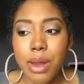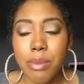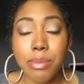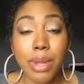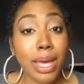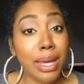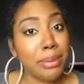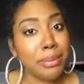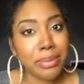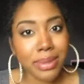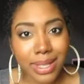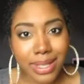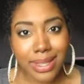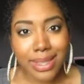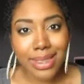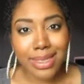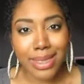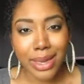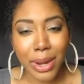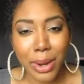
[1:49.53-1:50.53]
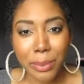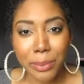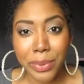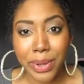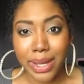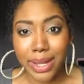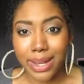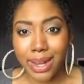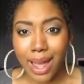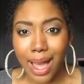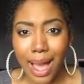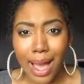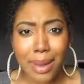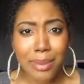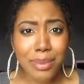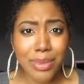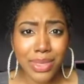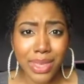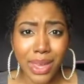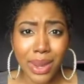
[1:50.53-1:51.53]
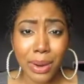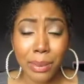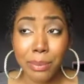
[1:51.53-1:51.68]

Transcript: I'm not completely there, but I'm there.